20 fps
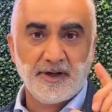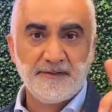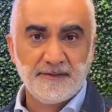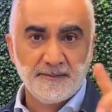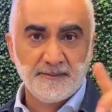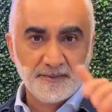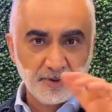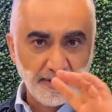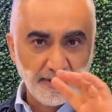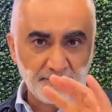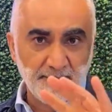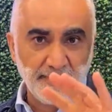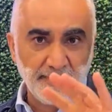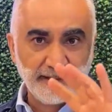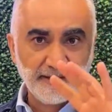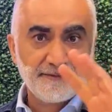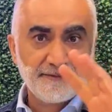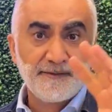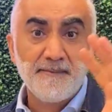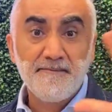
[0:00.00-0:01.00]
you have to make
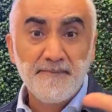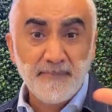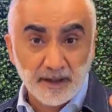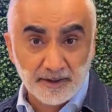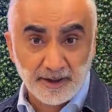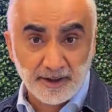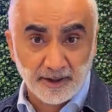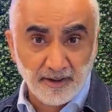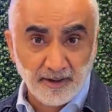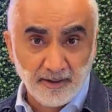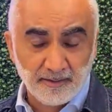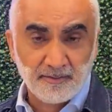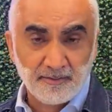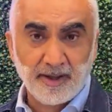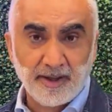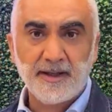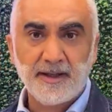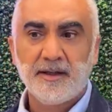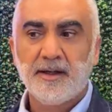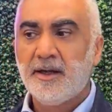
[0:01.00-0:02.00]
it familiar,
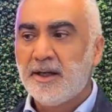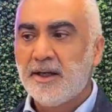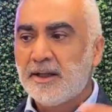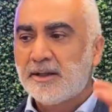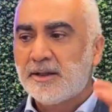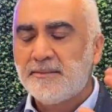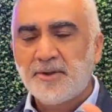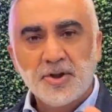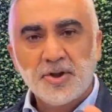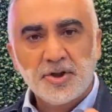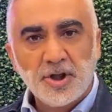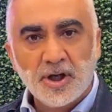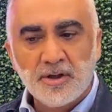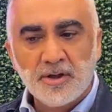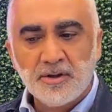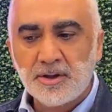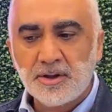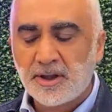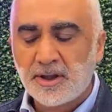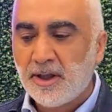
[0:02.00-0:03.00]
right? So Mr.
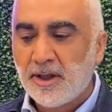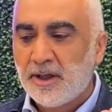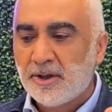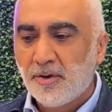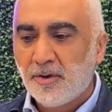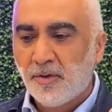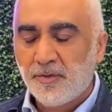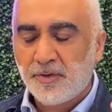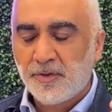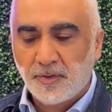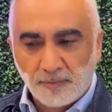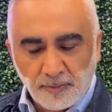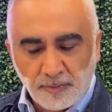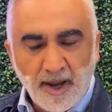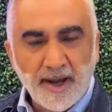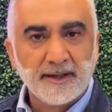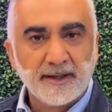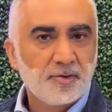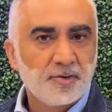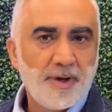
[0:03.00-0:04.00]
Jones, you're
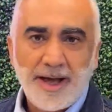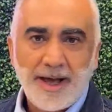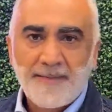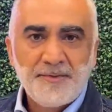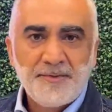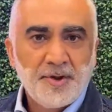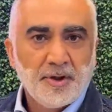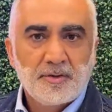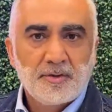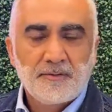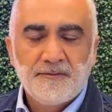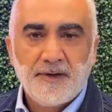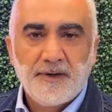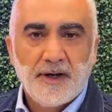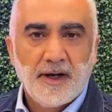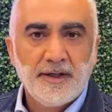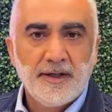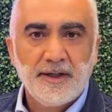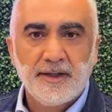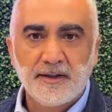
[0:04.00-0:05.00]
right. Drops are
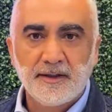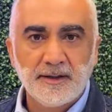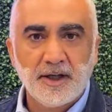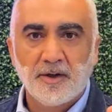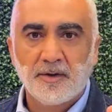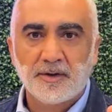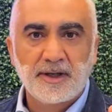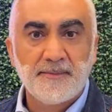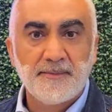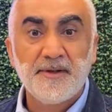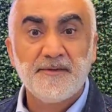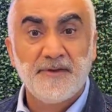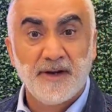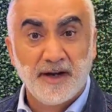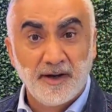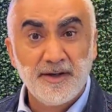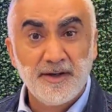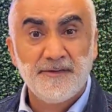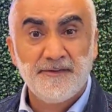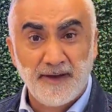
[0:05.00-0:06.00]
can be
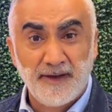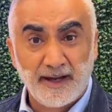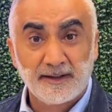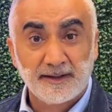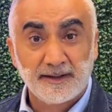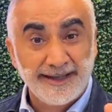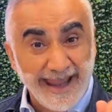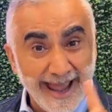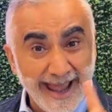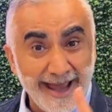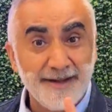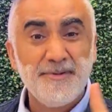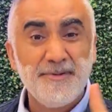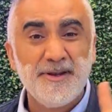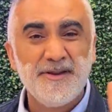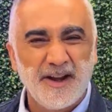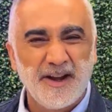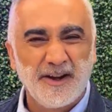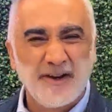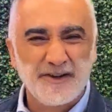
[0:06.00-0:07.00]

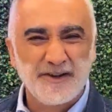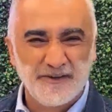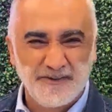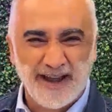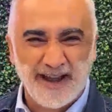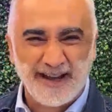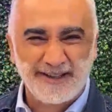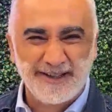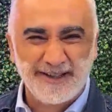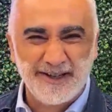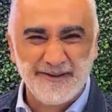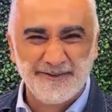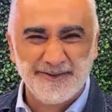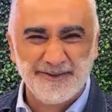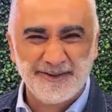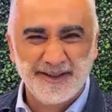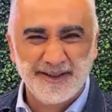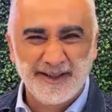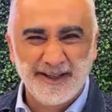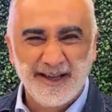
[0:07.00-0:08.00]
very effective
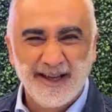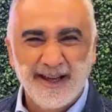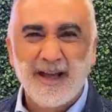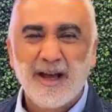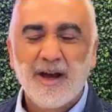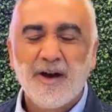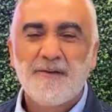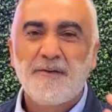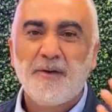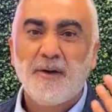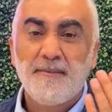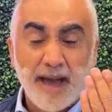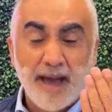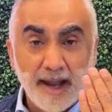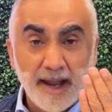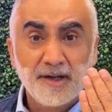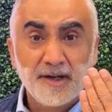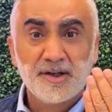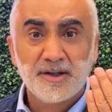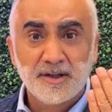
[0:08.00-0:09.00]
for
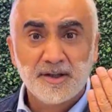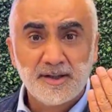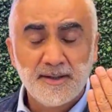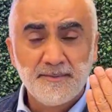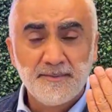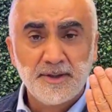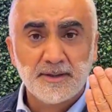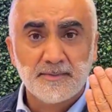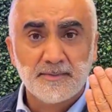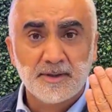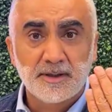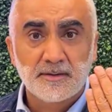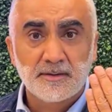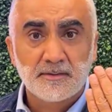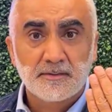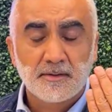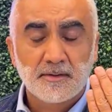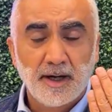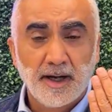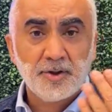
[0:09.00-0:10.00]
managing the symptoms,
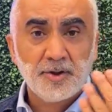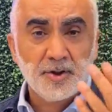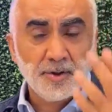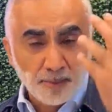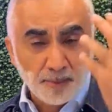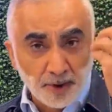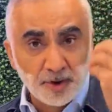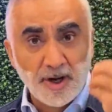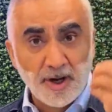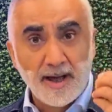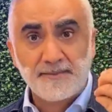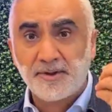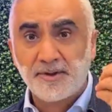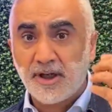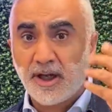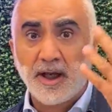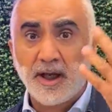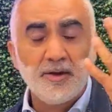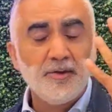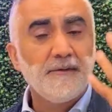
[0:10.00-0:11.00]
right? So you put drops
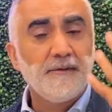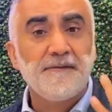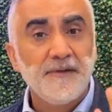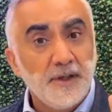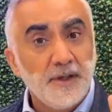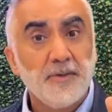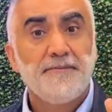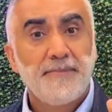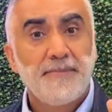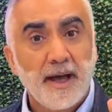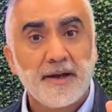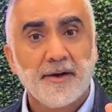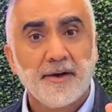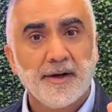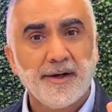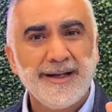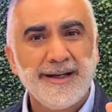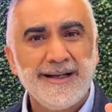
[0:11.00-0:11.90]
in, you feel better,